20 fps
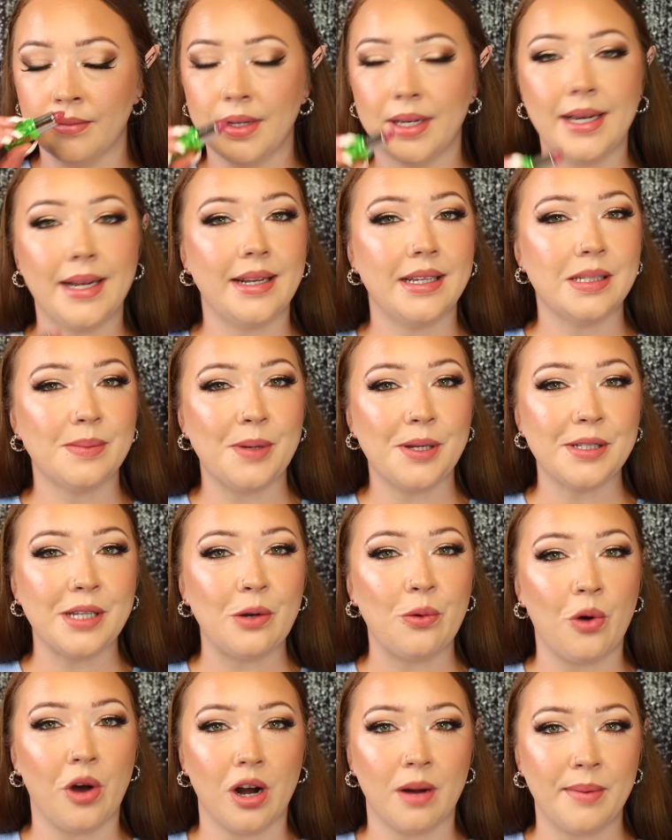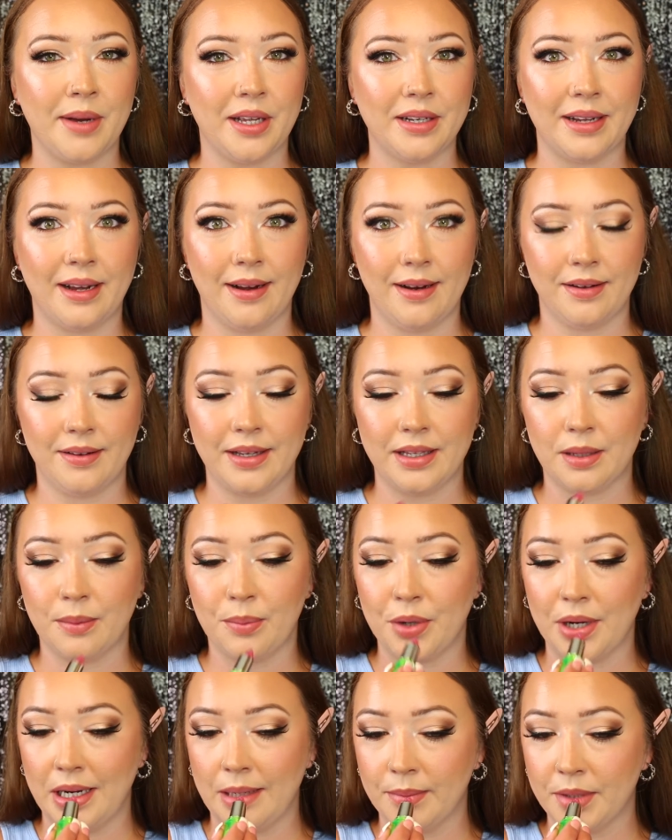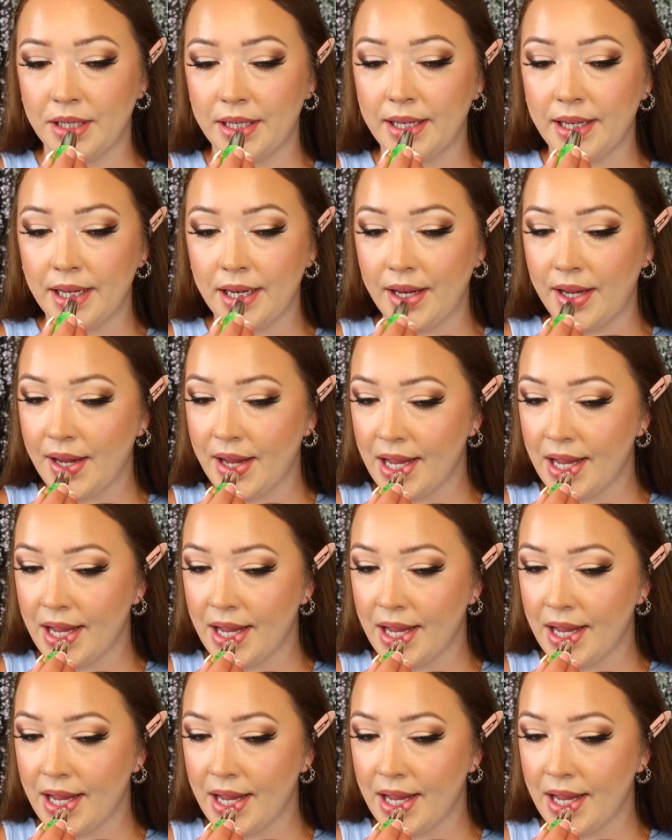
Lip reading: And it smells like watermelon, kind of like the primer did.